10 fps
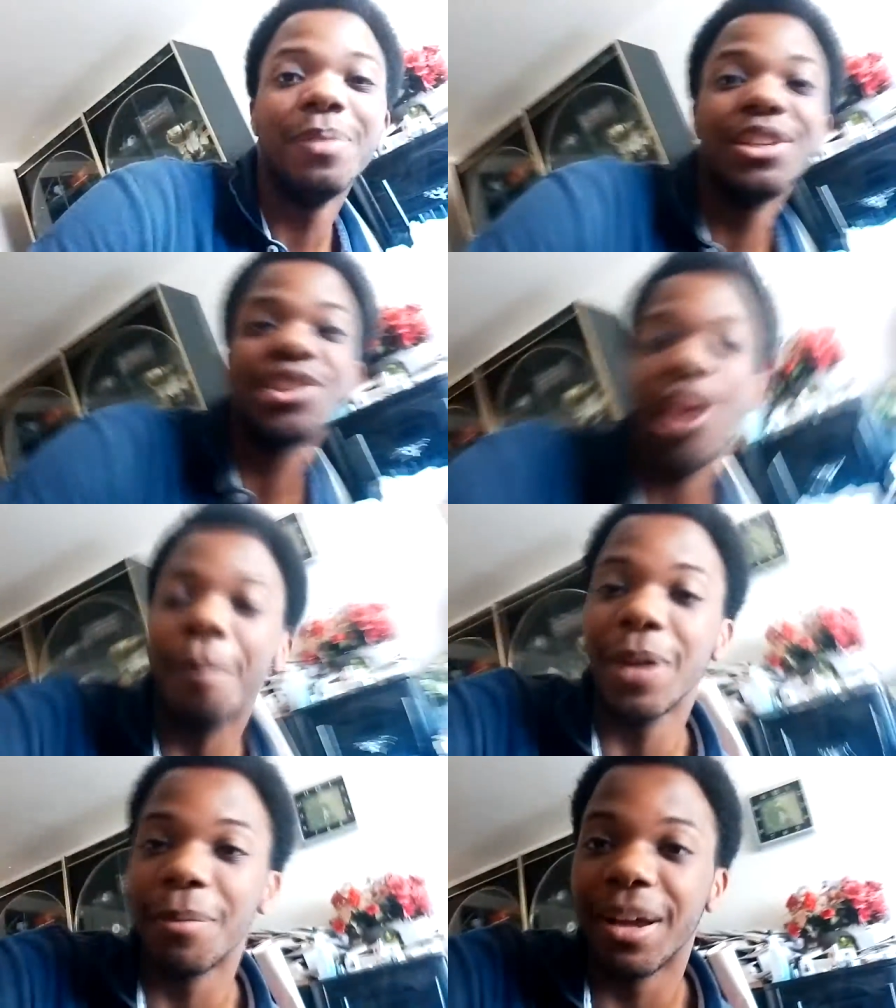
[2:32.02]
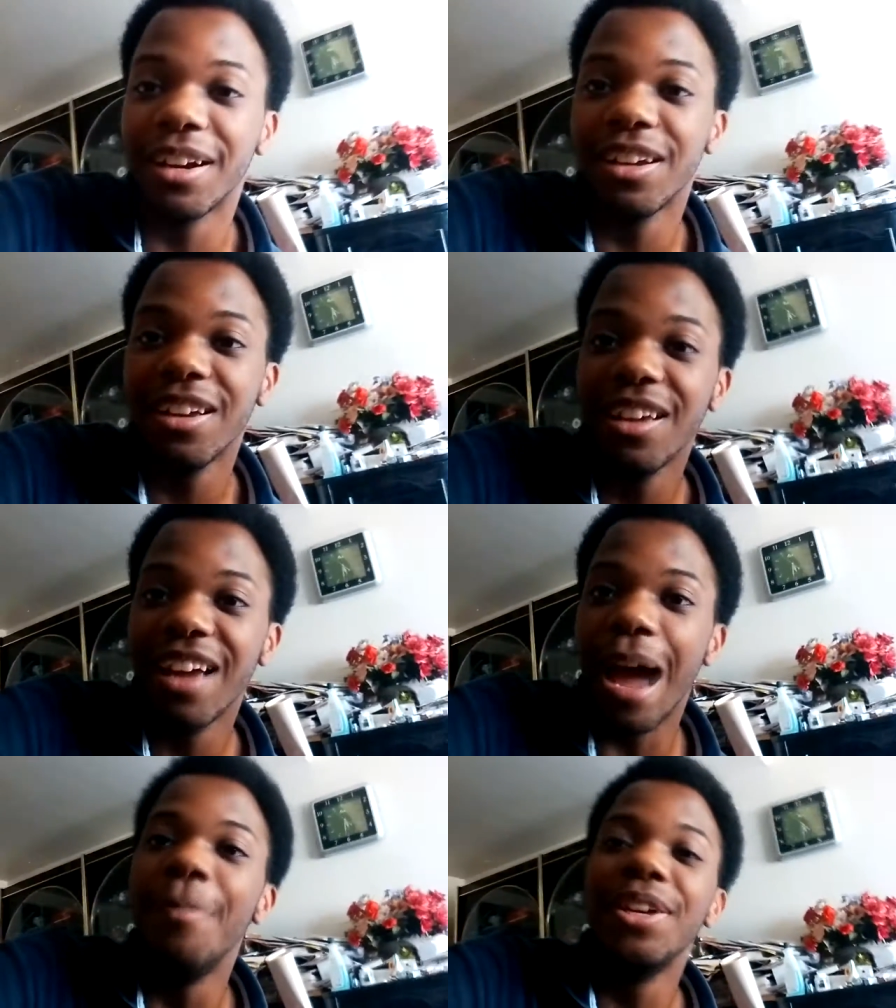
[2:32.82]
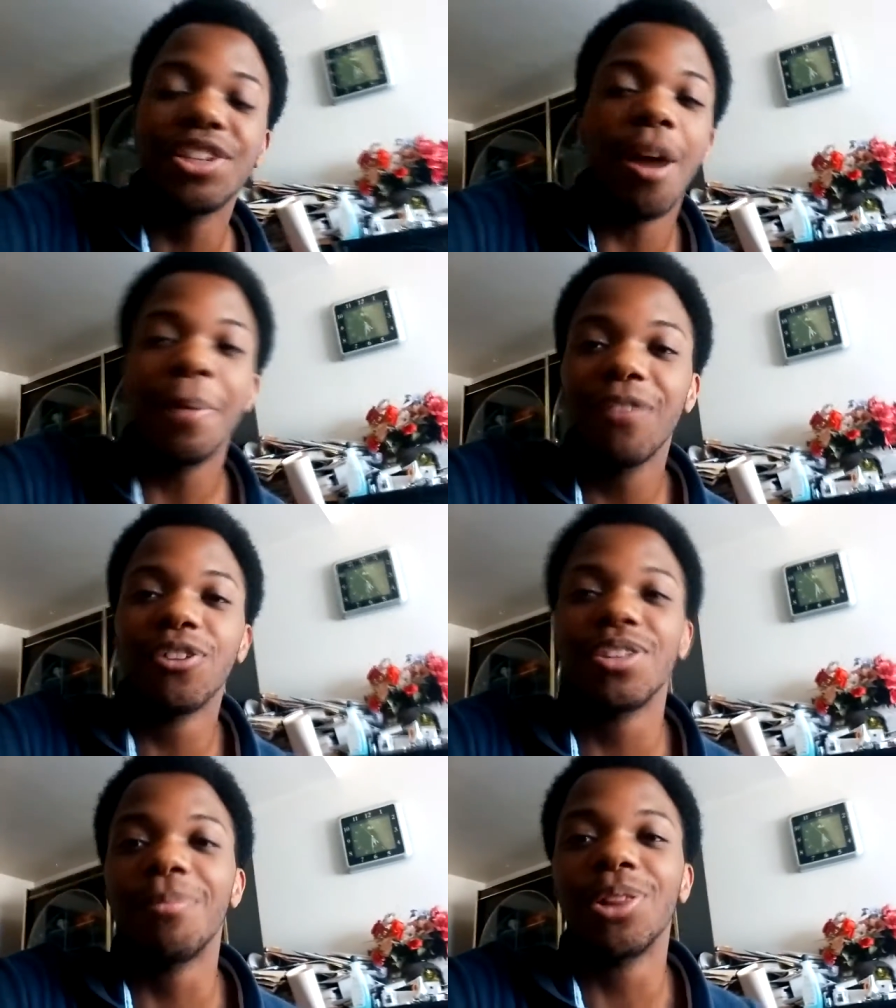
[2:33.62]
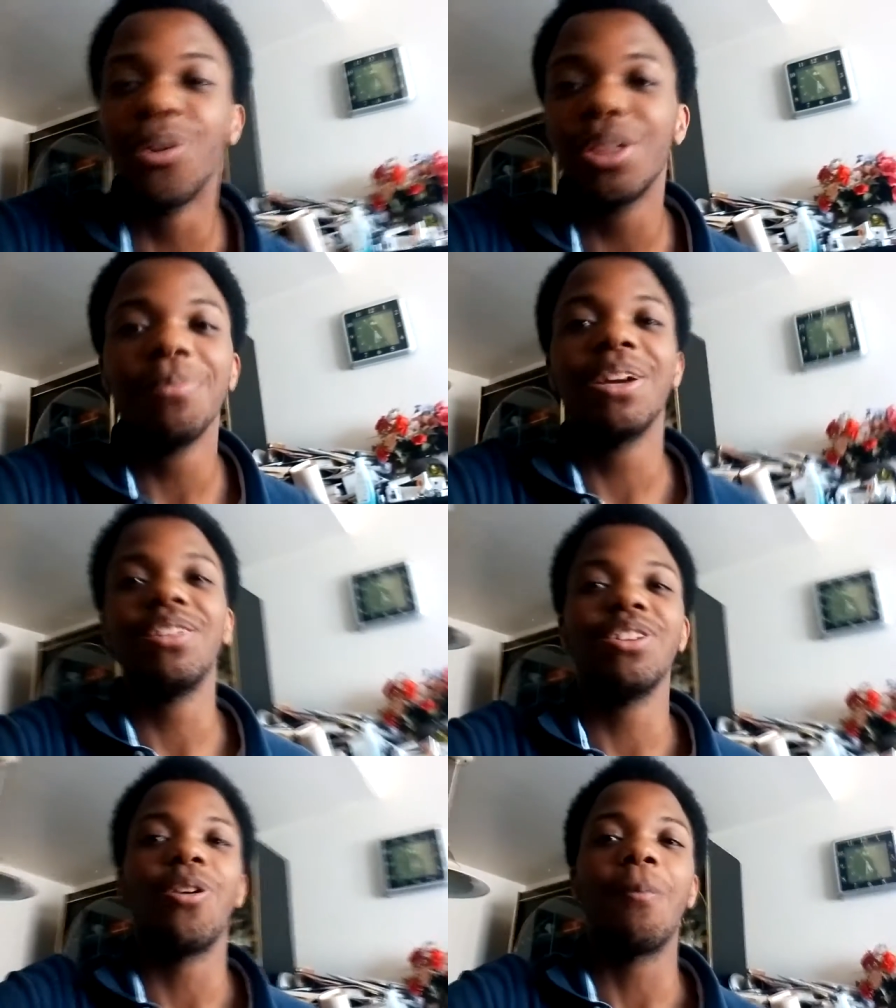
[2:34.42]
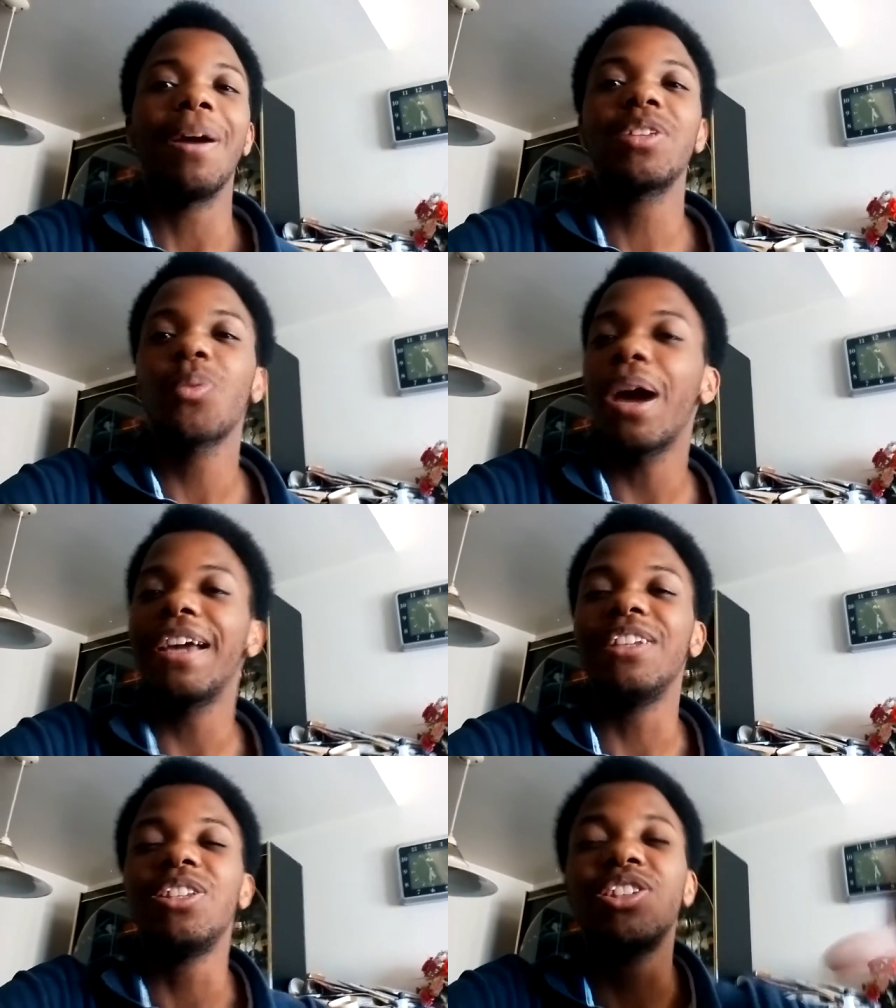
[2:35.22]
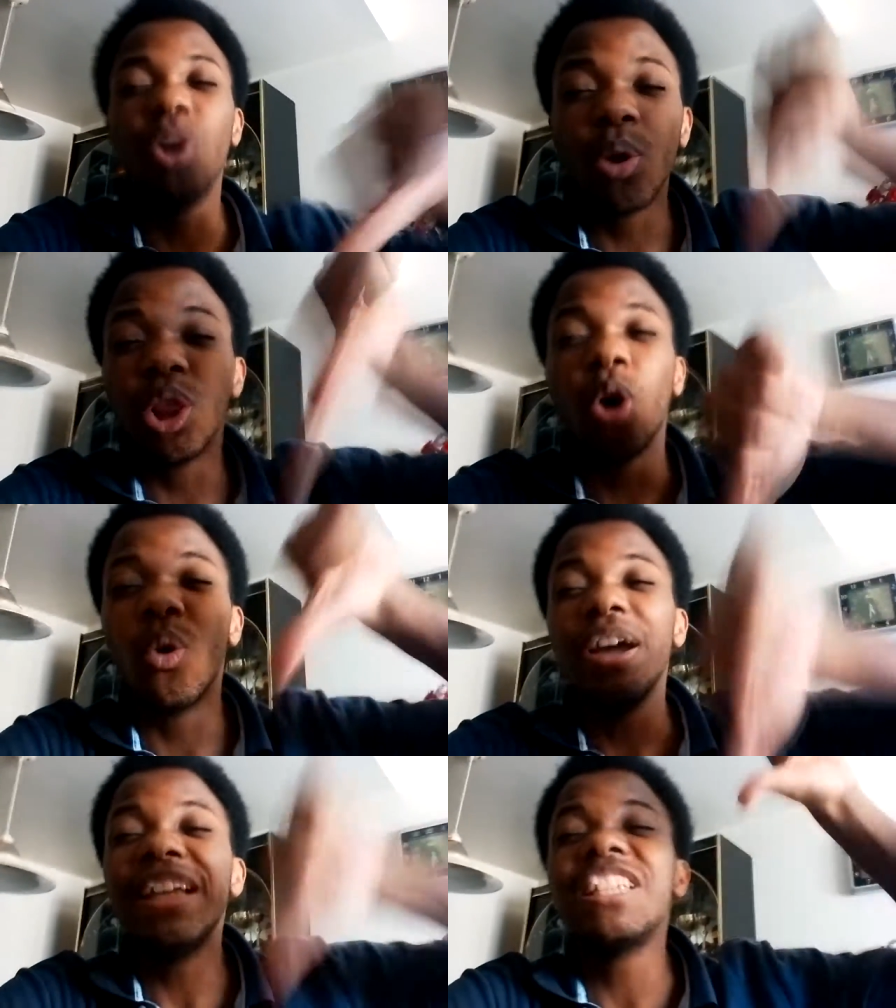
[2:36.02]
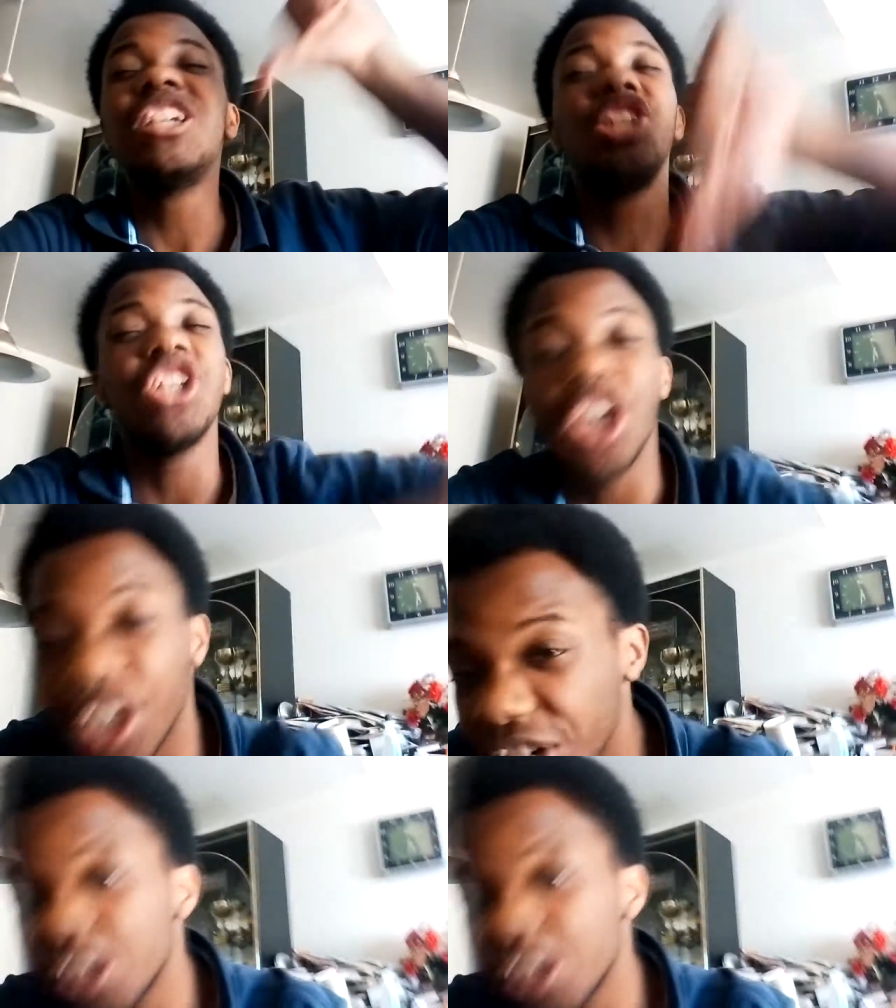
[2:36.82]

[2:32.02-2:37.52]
been shopping, man. I've been shopping for some clothing because yo, my swag is so low. It's shit.